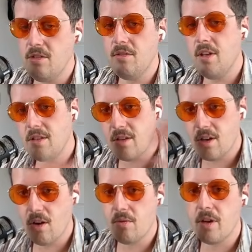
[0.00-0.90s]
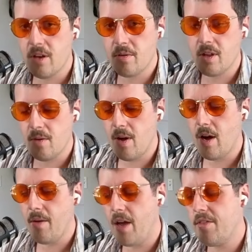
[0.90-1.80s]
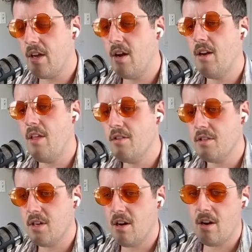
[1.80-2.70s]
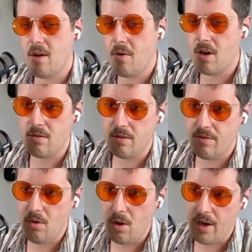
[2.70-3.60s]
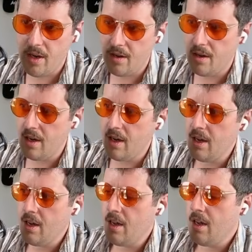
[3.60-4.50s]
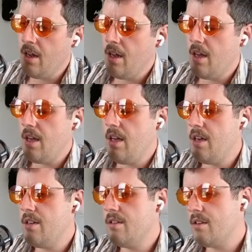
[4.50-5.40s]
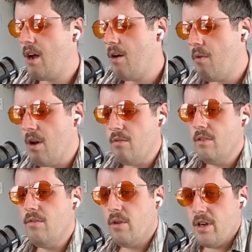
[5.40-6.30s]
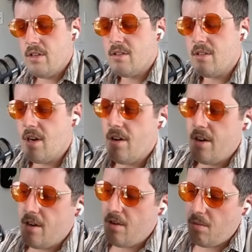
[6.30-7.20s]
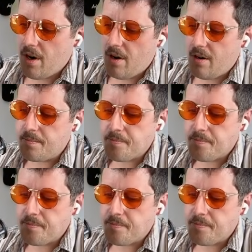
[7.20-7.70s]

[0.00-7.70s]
things could go really well. I think another scenario I want to avoid is a scenario where